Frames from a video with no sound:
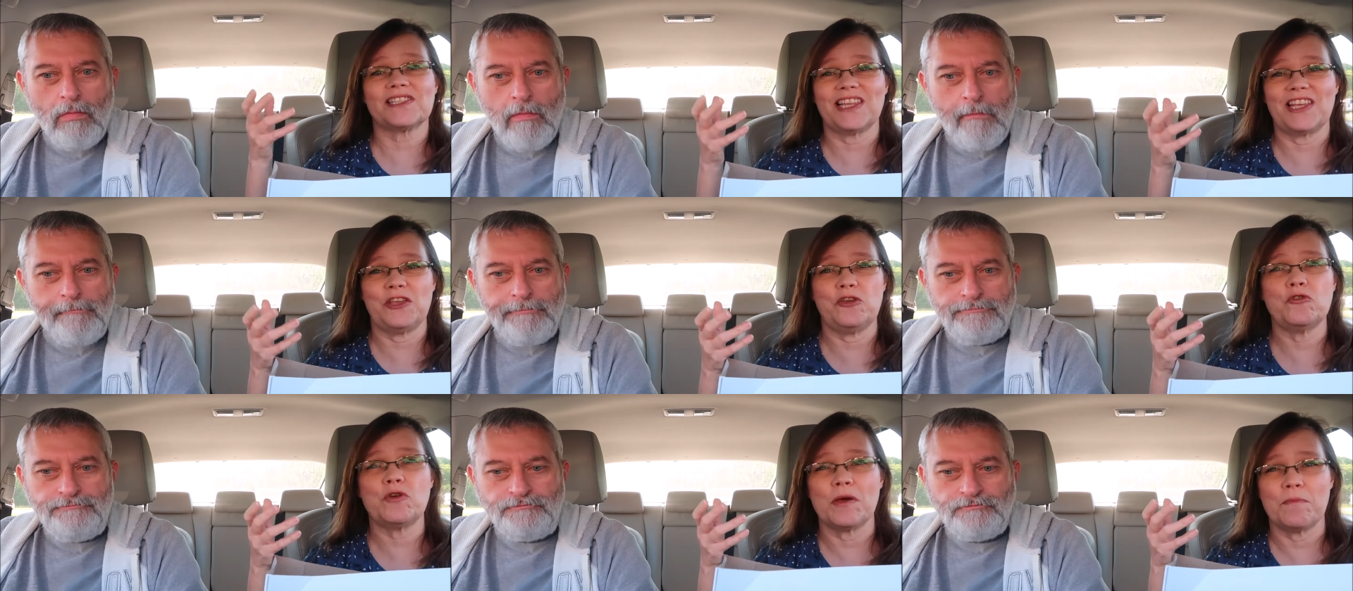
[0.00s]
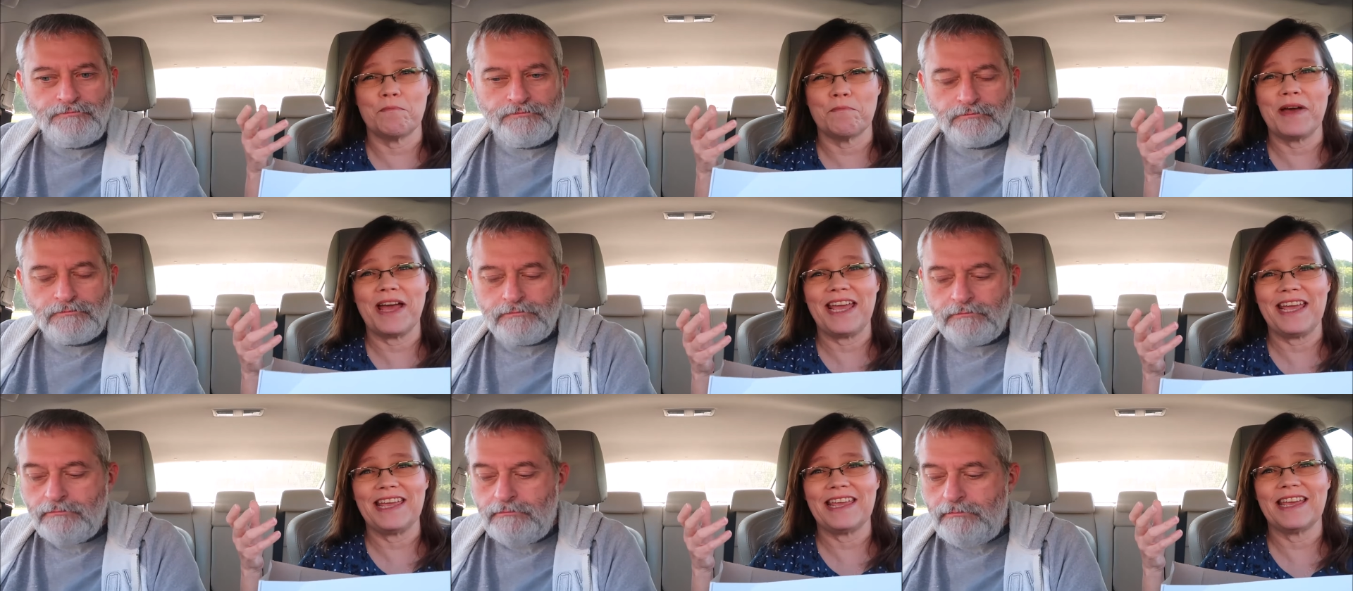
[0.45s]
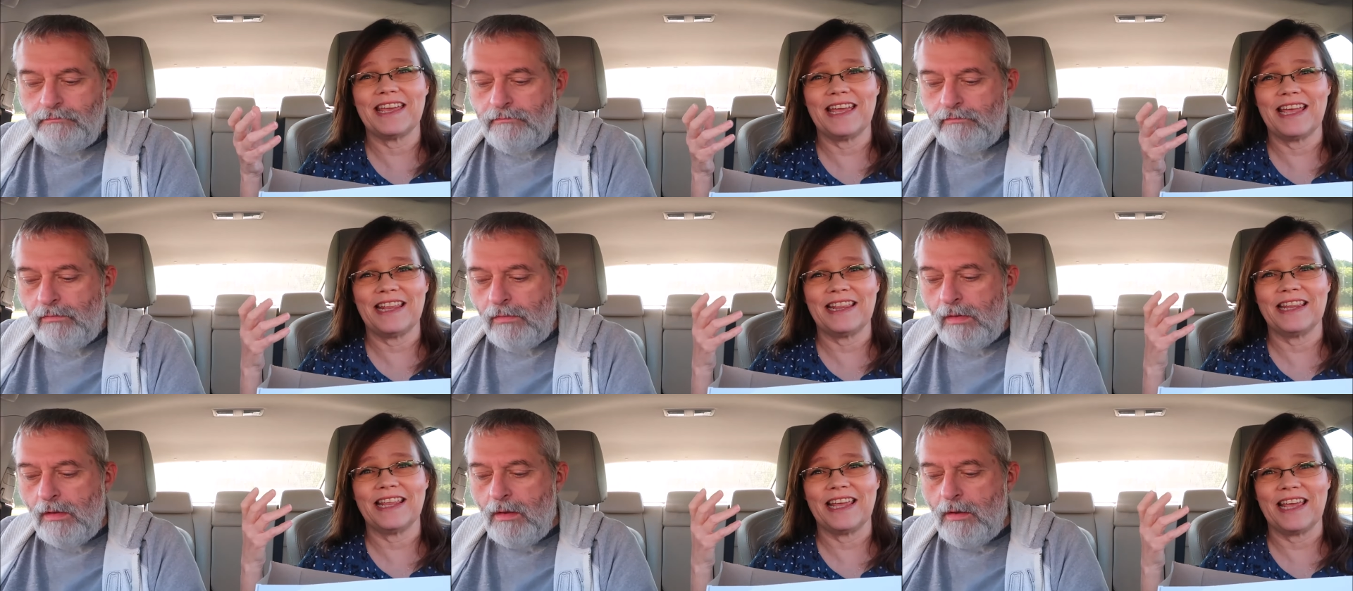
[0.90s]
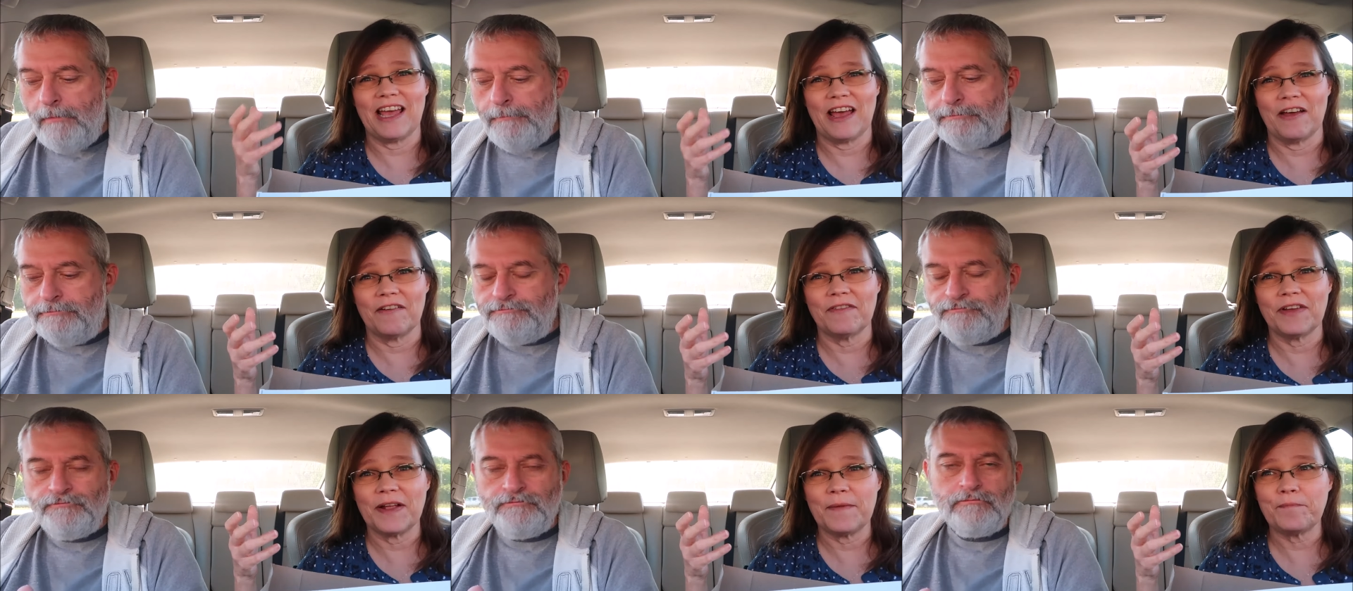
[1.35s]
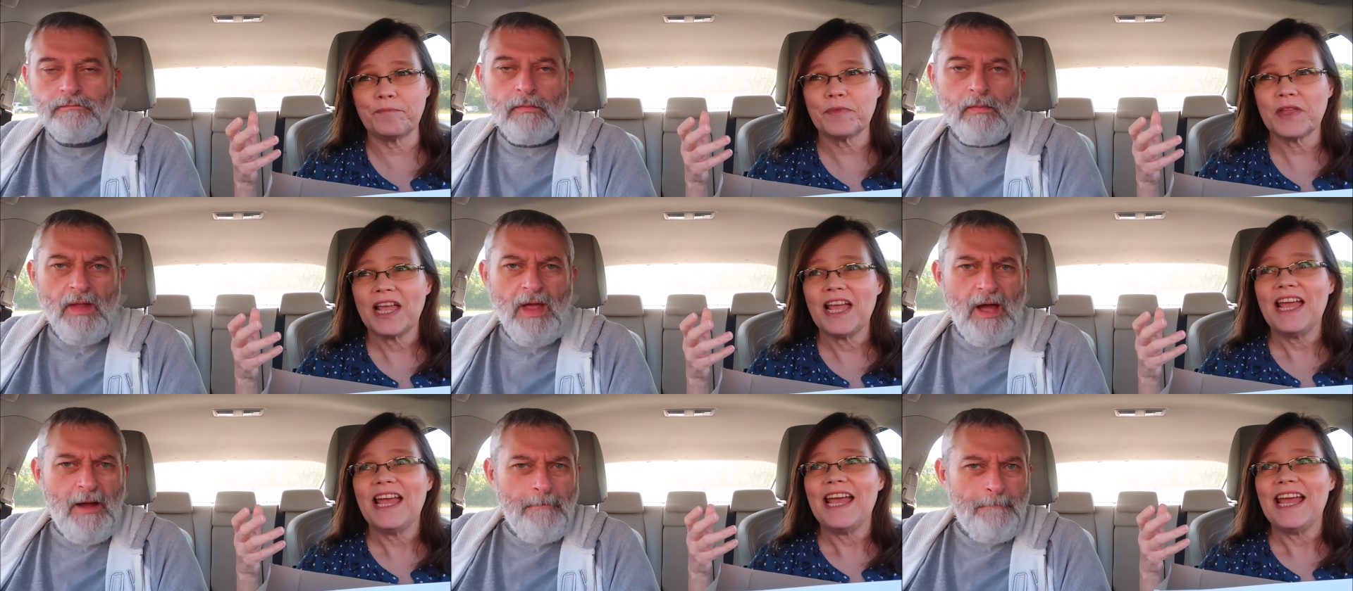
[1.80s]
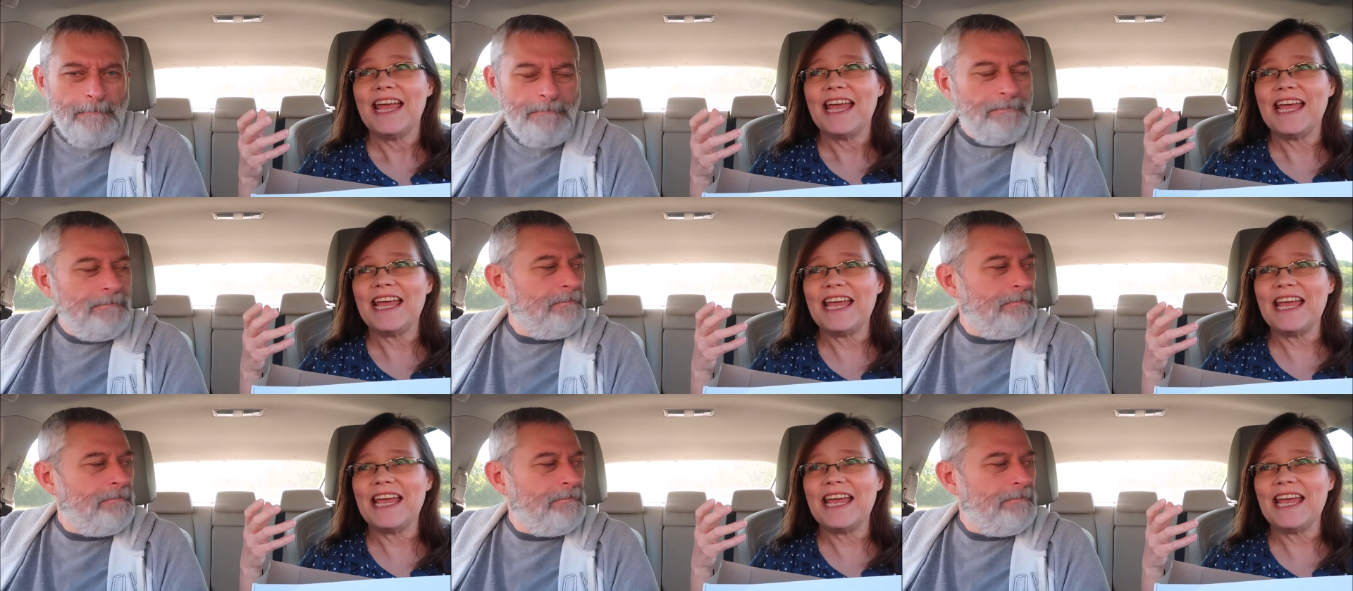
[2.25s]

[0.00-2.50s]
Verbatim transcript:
Speaker 1: that you can make in the oven. Yeah.